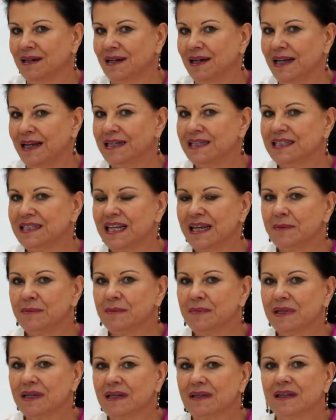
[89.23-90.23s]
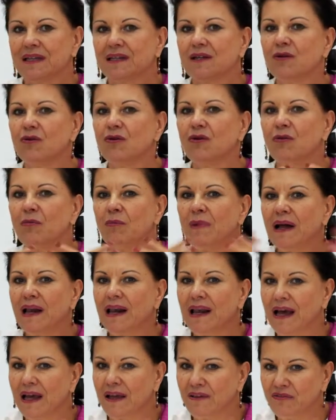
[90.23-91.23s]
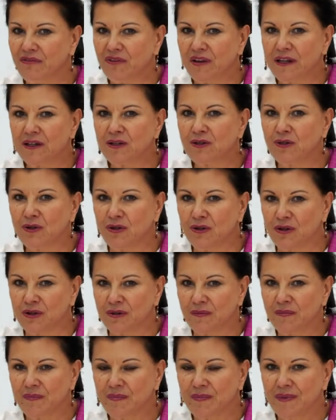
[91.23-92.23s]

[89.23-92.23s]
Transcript: it seemed that all my life had gone.